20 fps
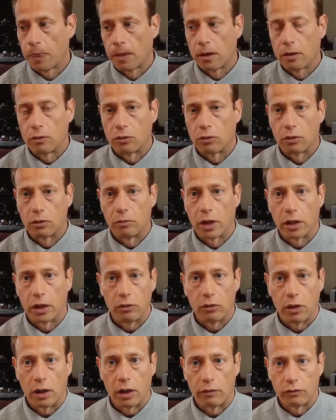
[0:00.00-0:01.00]

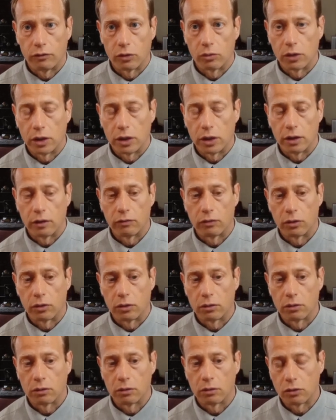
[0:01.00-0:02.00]
Minecraft or whatever.
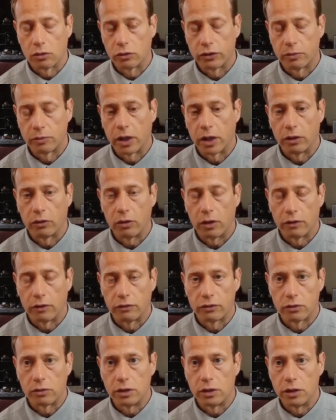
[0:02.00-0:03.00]
Of course, Minecraft's
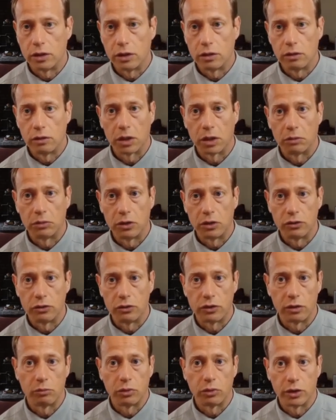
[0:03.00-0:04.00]
3D, and you might be
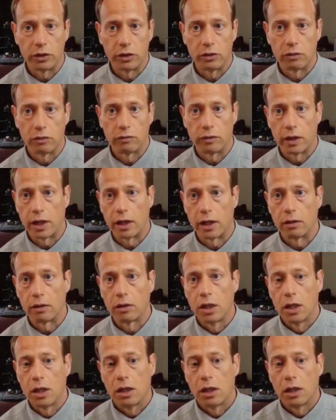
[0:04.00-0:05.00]
using Blender for that.
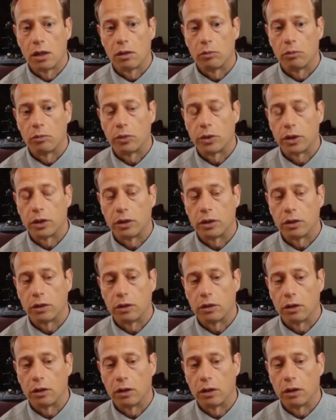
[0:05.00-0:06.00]
But
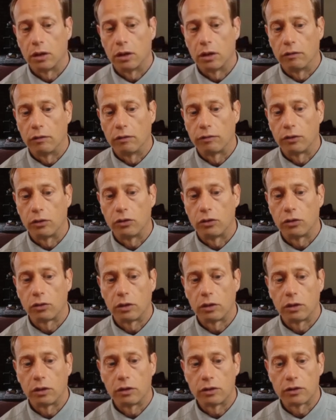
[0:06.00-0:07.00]
if you're
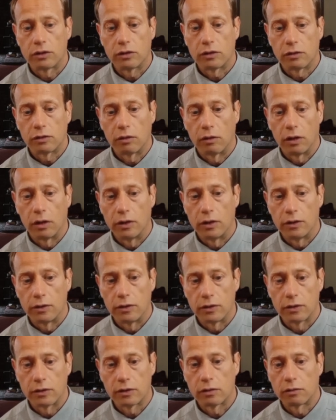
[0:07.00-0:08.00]
doing this
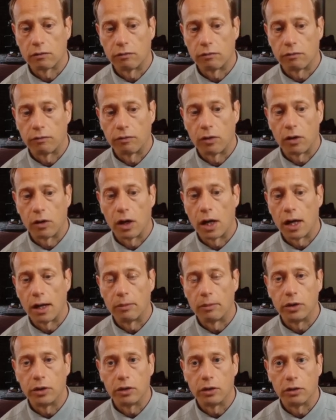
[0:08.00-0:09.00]
as for a
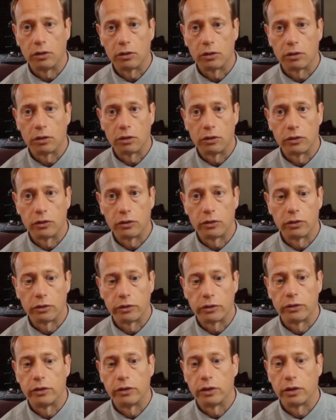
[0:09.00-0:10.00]
hobby and you're an
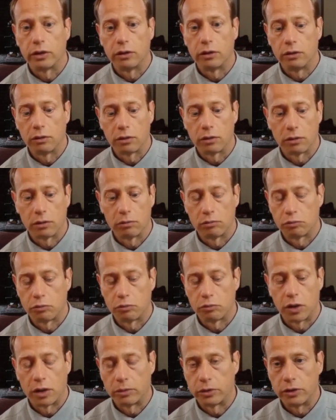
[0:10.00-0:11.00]
adult, then you can
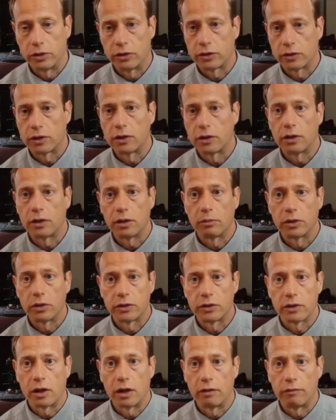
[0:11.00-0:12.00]
probably just get the
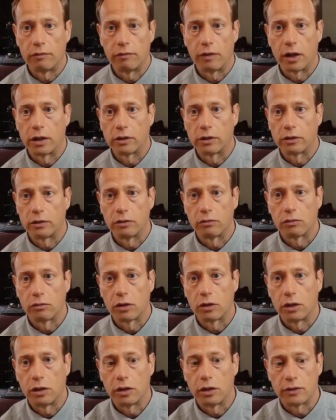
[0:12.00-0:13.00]
MSI file and
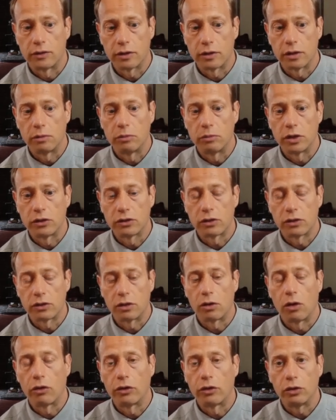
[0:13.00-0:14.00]
run it as administrator.
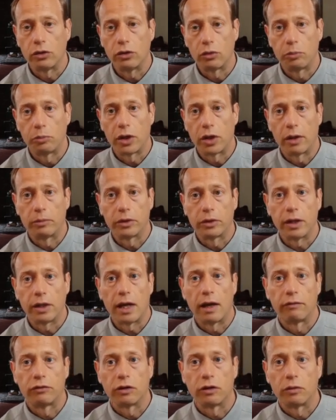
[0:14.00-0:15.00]
Although you'll probably
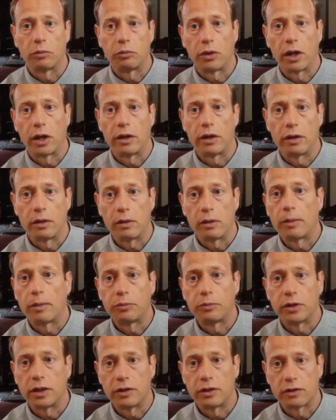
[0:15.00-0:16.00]
have to apply the
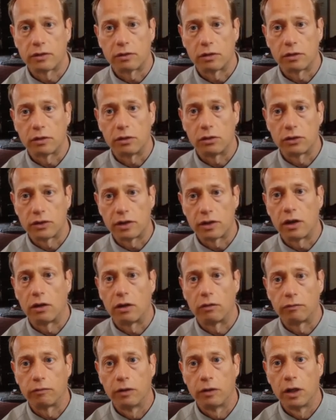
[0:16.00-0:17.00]
updates
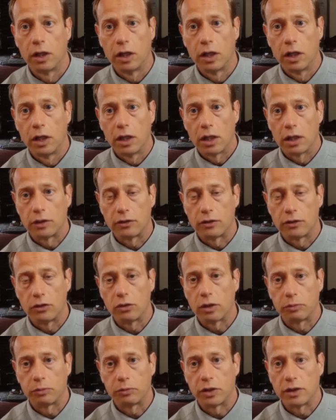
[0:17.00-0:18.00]
yourself. As new
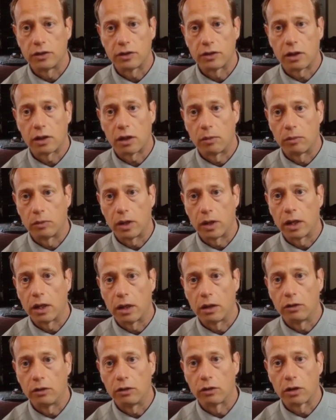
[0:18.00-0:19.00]
updates come
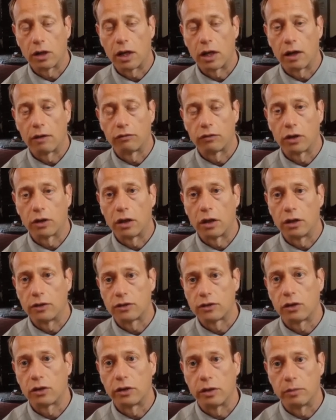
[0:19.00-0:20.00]
in, you're going to have to
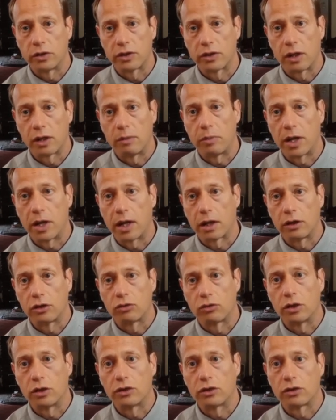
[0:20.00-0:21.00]
uninstall the MSI package,
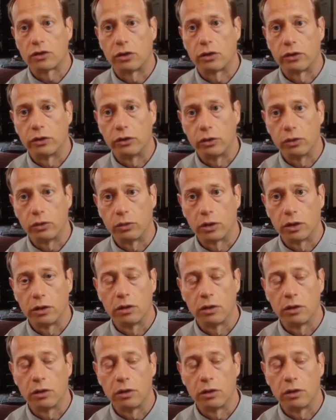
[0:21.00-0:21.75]
reinstall the new one.